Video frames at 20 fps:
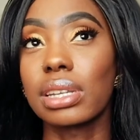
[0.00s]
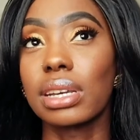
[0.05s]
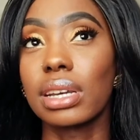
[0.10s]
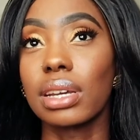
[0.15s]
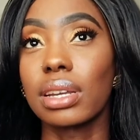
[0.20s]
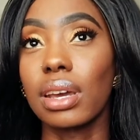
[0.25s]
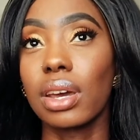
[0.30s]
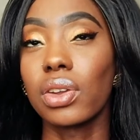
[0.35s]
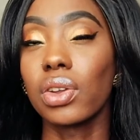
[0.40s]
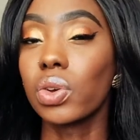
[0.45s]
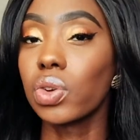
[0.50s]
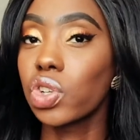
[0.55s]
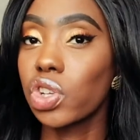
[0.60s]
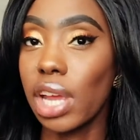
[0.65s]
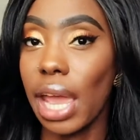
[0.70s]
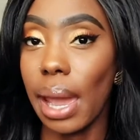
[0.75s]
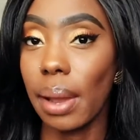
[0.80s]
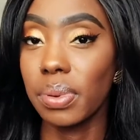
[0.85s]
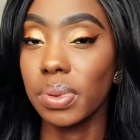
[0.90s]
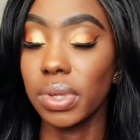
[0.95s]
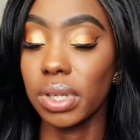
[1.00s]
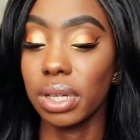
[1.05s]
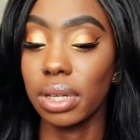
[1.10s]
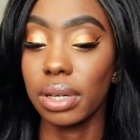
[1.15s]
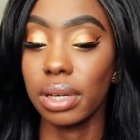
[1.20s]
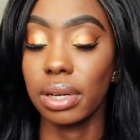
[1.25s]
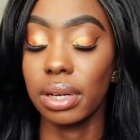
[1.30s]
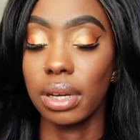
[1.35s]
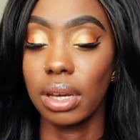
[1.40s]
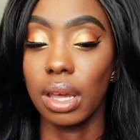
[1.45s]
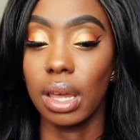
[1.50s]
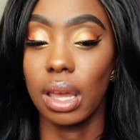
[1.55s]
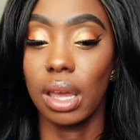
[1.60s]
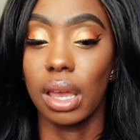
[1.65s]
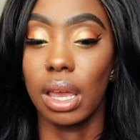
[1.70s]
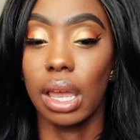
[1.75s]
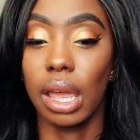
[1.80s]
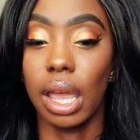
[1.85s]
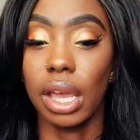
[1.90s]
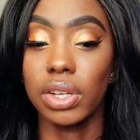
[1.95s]
need a new chapter.
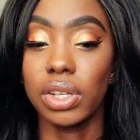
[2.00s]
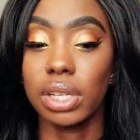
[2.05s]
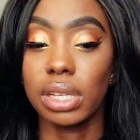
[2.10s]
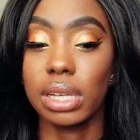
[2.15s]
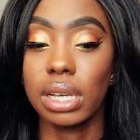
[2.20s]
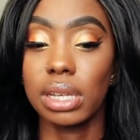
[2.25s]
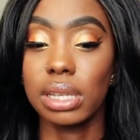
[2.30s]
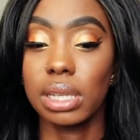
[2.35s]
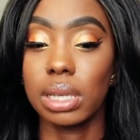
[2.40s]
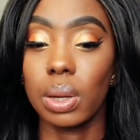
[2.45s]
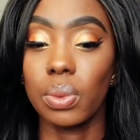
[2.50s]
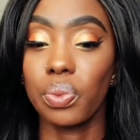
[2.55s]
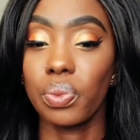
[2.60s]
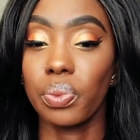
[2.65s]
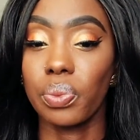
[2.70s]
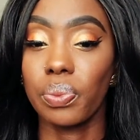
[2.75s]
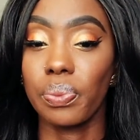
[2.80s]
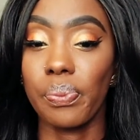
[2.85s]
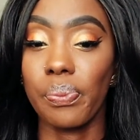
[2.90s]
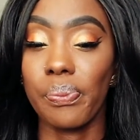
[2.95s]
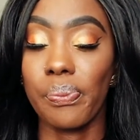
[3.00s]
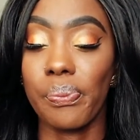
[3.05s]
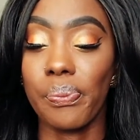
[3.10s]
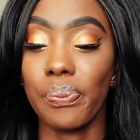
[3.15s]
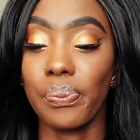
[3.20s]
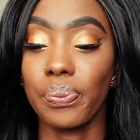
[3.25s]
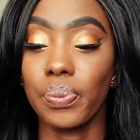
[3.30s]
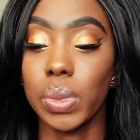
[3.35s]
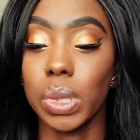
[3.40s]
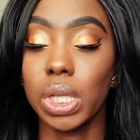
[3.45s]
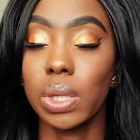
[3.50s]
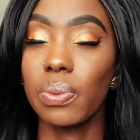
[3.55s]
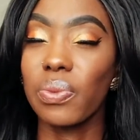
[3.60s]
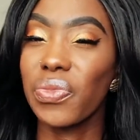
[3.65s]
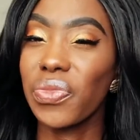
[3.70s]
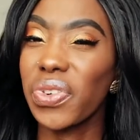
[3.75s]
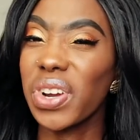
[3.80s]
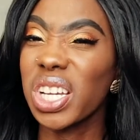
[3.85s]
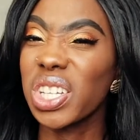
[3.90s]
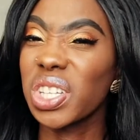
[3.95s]
It just needs some
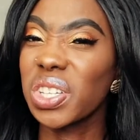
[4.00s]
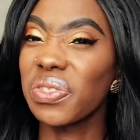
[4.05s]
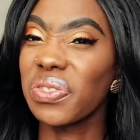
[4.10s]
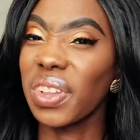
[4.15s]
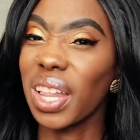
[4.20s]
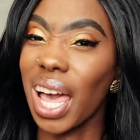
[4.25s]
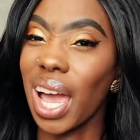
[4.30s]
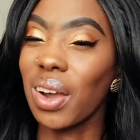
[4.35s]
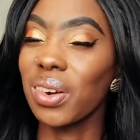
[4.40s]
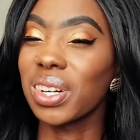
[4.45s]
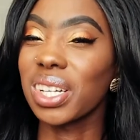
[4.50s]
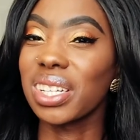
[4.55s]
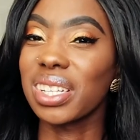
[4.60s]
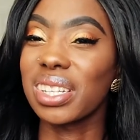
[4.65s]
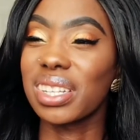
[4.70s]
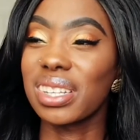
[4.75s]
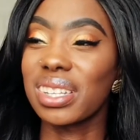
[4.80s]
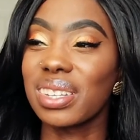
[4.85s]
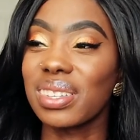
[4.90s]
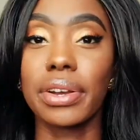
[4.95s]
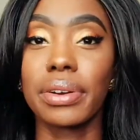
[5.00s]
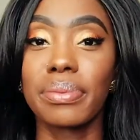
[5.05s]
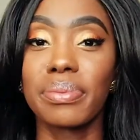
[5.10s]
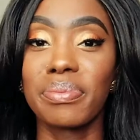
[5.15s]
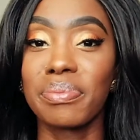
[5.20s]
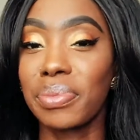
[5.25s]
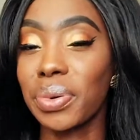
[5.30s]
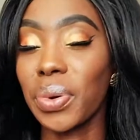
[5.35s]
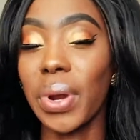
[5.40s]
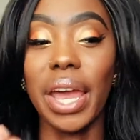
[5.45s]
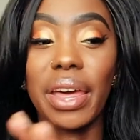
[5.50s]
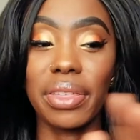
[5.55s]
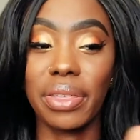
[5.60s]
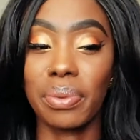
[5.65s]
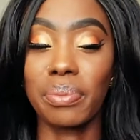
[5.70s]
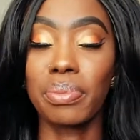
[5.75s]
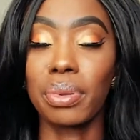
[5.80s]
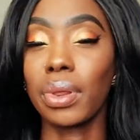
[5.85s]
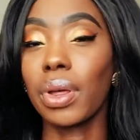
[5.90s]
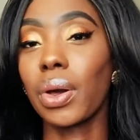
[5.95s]
fresh flowers,
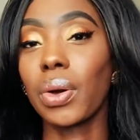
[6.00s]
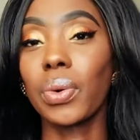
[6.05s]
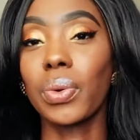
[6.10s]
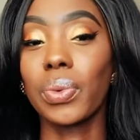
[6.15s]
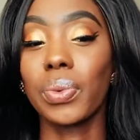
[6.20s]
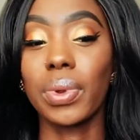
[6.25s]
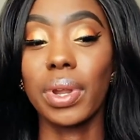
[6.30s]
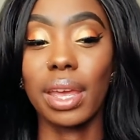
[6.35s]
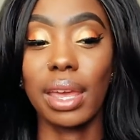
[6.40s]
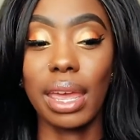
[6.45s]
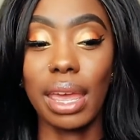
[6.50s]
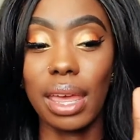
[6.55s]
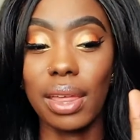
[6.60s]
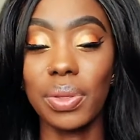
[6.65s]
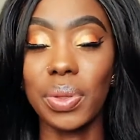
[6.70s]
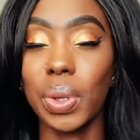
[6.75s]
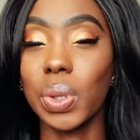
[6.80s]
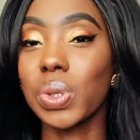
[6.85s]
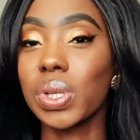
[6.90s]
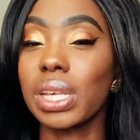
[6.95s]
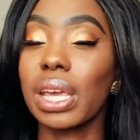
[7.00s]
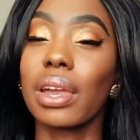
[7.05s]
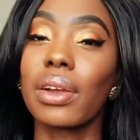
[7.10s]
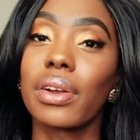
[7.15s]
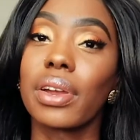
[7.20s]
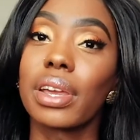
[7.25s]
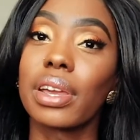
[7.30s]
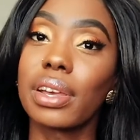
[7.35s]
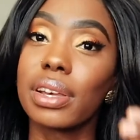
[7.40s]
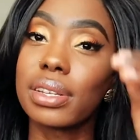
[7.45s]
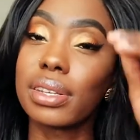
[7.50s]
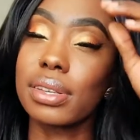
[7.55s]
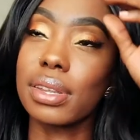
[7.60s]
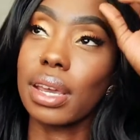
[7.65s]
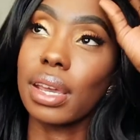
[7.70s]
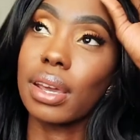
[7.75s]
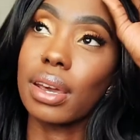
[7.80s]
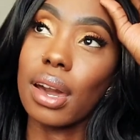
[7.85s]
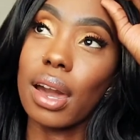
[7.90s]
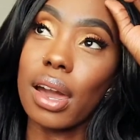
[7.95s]
breath blown in those areas.
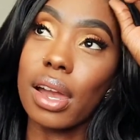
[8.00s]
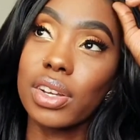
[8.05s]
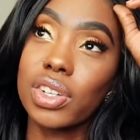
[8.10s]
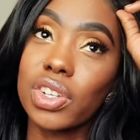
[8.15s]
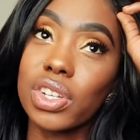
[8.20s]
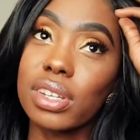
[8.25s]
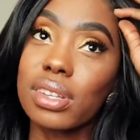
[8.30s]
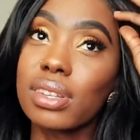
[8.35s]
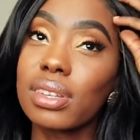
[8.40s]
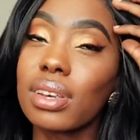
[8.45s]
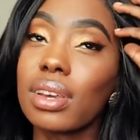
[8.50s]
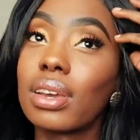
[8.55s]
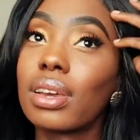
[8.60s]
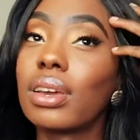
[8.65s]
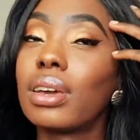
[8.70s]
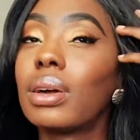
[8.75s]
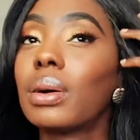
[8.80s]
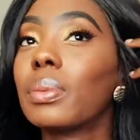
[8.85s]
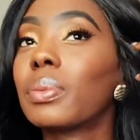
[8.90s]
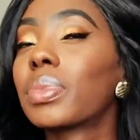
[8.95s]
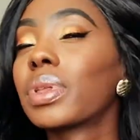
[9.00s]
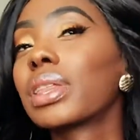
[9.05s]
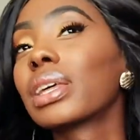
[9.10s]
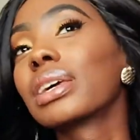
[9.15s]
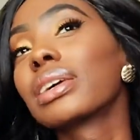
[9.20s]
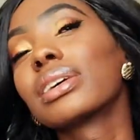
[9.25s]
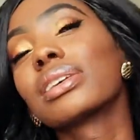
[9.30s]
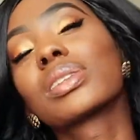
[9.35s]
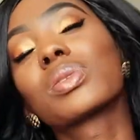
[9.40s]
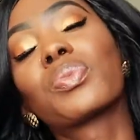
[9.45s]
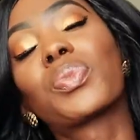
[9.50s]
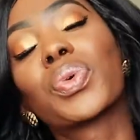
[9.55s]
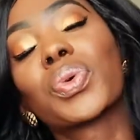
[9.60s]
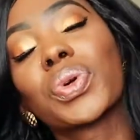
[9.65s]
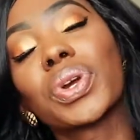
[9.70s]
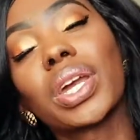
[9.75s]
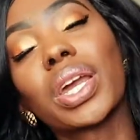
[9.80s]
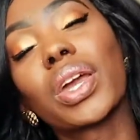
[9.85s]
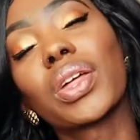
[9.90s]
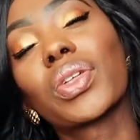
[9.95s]
Like, God, just please
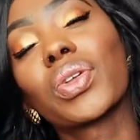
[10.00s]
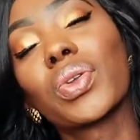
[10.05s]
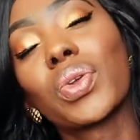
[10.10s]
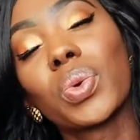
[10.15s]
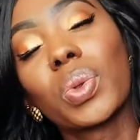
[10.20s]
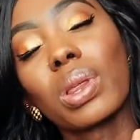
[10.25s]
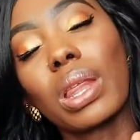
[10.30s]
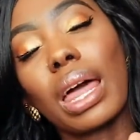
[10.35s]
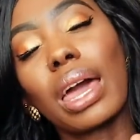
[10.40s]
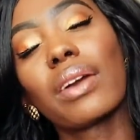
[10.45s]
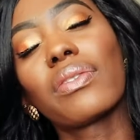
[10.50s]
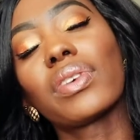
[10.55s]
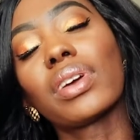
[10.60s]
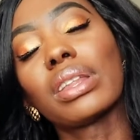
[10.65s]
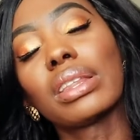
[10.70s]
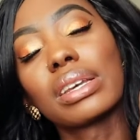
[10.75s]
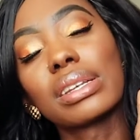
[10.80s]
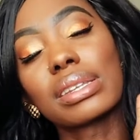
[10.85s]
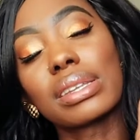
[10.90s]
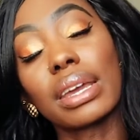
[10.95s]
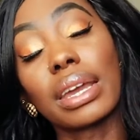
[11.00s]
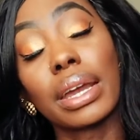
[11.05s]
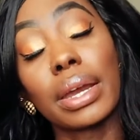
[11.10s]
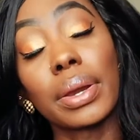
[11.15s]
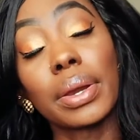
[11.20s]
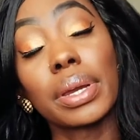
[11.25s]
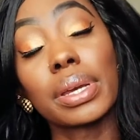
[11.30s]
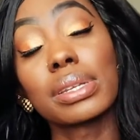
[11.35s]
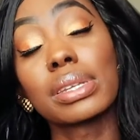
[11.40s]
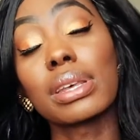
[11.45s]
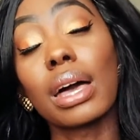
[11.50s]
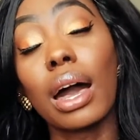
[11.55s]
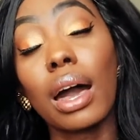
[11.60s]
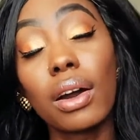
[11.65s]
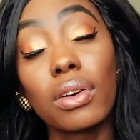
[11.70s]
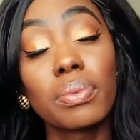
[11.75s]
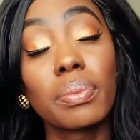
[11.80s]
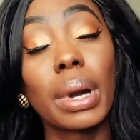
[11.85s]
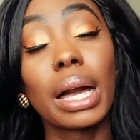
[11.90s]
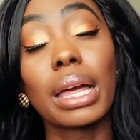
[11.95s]
breathe new life in these areas
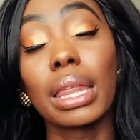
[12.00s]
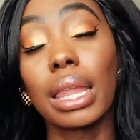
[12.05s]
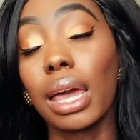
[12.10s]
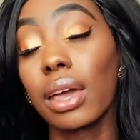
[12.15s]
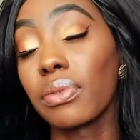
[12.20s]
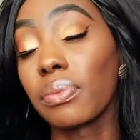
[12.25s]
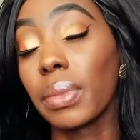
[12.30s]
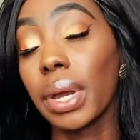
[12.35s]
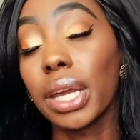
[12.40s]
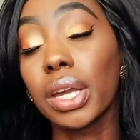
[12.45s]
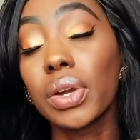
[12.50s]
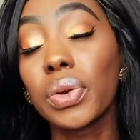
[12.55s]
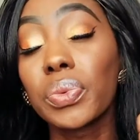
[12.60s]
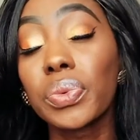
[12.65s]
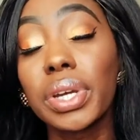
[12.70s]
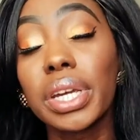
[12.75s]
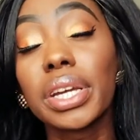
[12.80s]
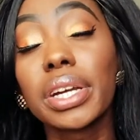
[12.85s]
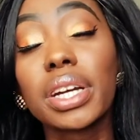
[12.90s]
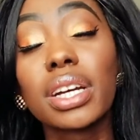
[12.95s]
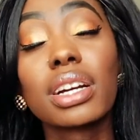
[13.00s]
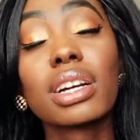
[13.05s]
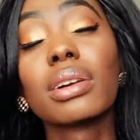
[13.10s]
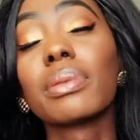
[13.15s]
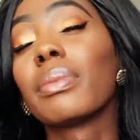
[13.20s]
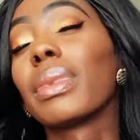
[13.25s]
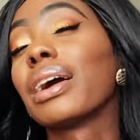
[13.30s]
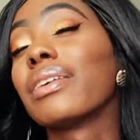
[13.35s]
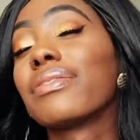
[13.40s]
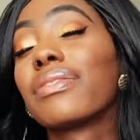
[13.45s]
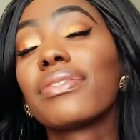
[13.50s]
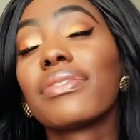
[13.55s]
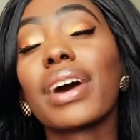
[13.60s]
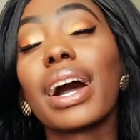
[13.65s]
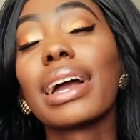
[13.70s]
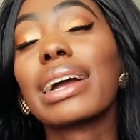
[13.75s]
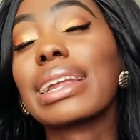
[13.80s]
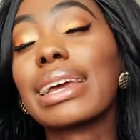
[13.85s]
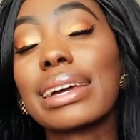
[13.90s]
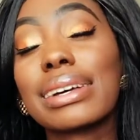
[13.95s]
of my life, my career, my
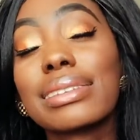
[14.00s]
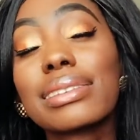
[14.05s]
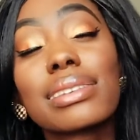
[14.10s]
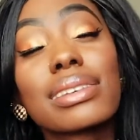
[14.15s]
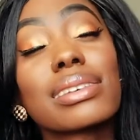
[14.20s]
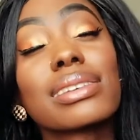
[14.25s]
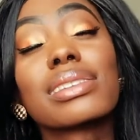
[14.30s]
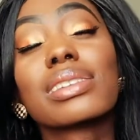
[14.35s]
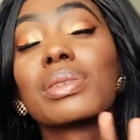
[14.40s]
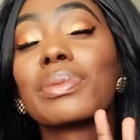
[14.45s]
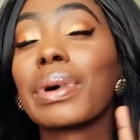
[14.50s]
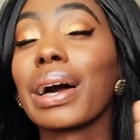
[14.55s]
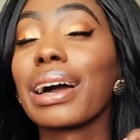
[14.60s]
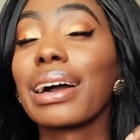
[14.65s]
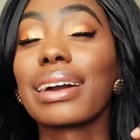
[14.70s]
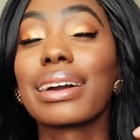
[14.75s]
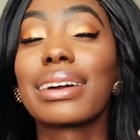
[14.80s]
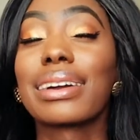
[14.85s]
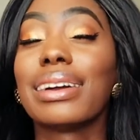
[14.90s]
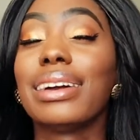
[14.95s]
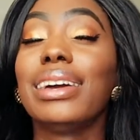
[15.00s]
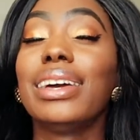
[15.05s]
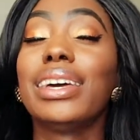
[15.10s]
finances, my